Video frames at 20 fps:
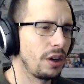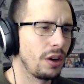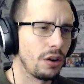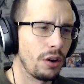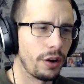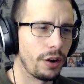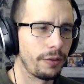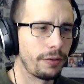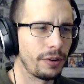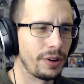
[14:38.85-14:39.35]

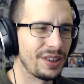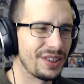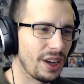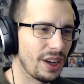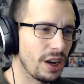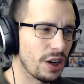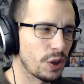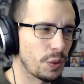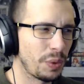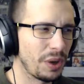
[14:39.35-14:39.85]
However, his
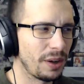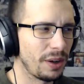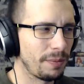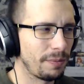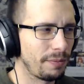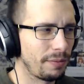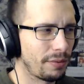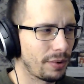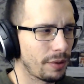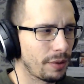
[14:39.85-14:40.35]
HP
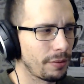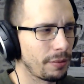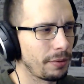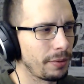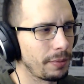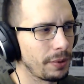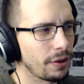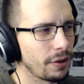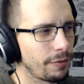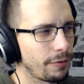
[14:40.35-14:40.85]
probably
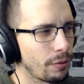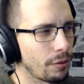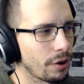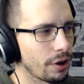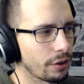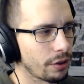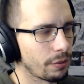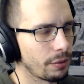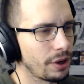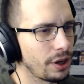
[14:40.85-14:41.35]
being
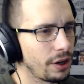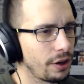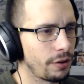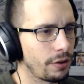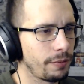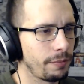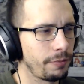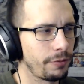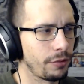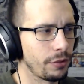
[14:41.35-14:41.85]
43
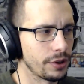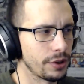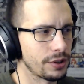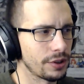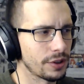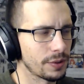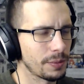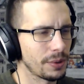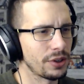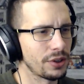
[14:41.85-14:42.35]
here,
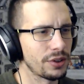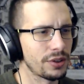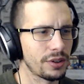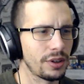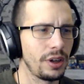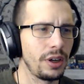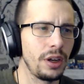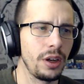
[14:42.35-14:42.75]
46 minus